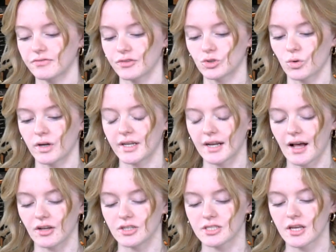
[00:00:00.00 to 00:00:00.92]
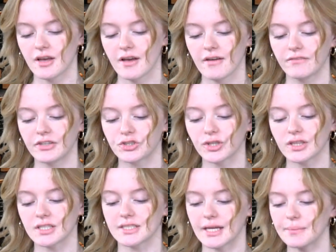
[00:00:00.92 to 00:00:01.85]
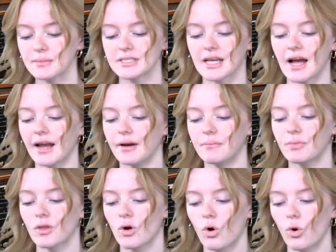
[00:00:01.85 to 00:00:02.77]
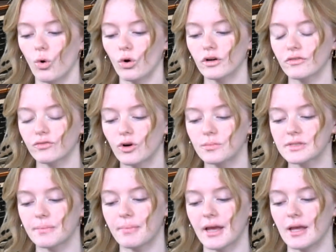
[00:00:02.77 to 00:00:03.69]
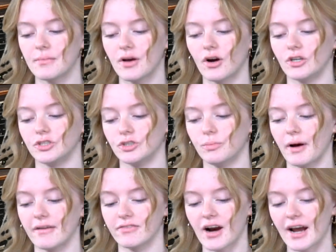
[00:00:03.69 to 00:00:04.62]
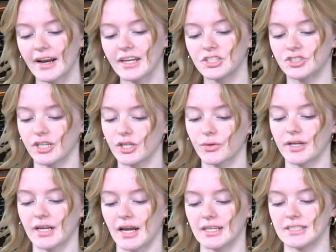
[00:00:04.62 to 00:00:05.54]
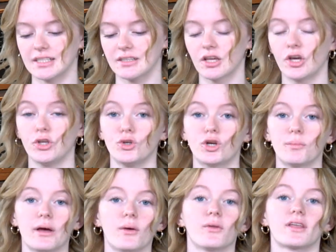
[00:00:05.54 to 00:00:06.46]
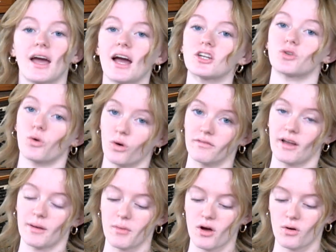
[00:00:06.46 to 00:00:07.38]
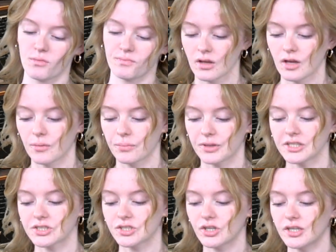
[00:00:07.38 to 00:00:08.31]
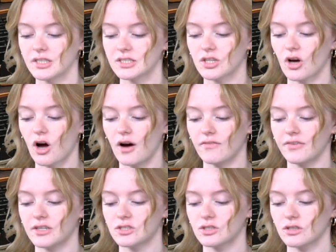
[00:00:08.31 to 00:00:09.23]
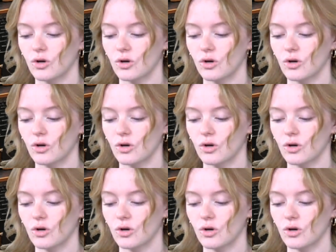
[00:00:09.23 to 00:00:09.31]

for $20 featuring the same design. Order forms and payment are due by Friday, January 19th. You can pay with cash or Venmo. Please turn into the office